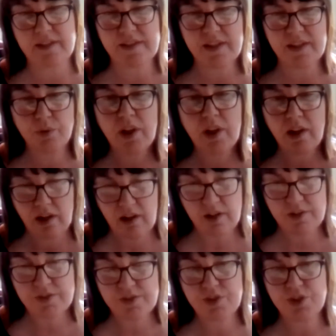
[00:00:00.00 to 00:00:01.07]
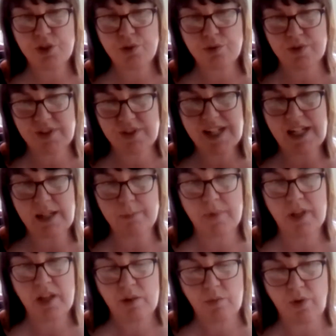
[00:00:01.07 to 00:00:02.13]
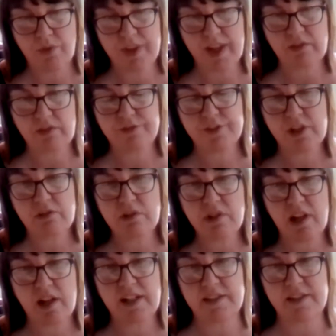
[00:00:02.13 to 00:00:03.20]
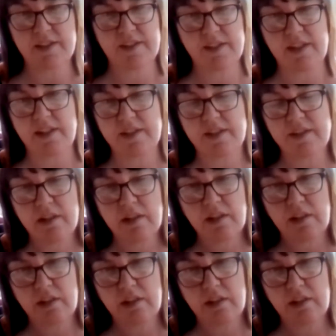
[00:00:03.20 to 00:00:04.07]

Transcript: So ask your team what their referral guidance is